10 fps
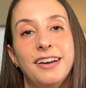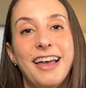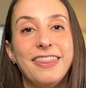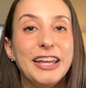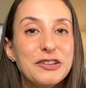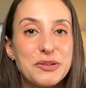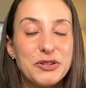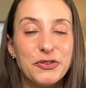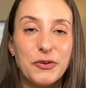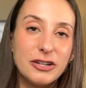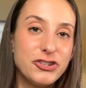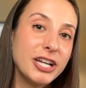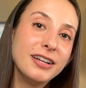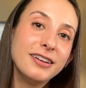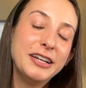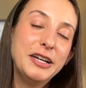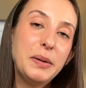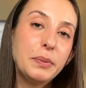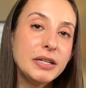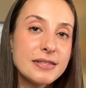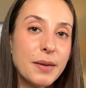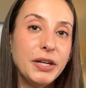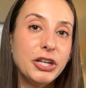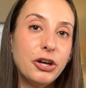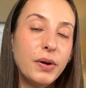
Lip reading: Thank you so much for watching. Please let me know